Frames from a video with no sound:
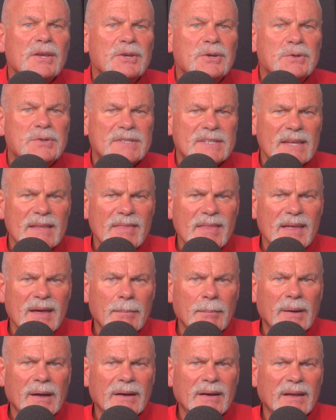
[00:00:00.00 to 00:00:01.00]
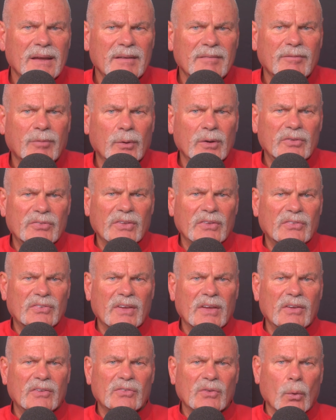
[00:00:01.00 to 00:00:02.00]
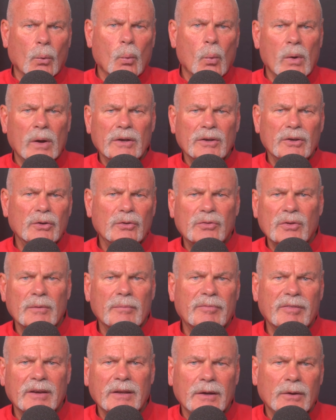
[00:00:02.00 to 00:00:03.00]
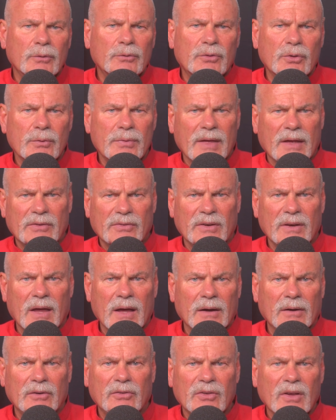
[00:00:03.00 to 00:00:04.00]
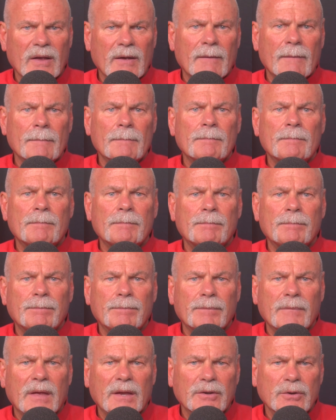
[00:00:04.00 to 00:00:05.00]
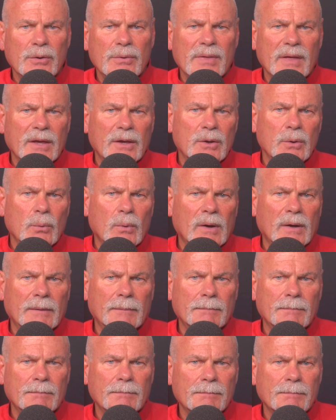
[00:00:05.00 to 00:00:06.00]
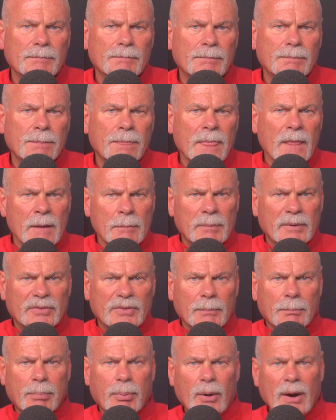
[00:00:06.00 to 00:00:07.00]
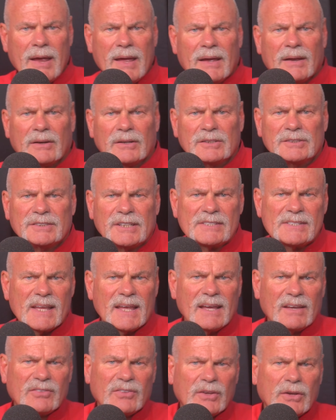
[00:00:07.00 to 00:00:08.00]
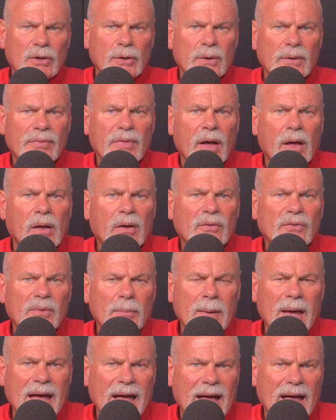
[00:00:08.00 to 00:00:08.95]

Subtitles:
You send them an invoice that says one YouTube video, $2,000, and you think you won. But the brand just executed the ultimate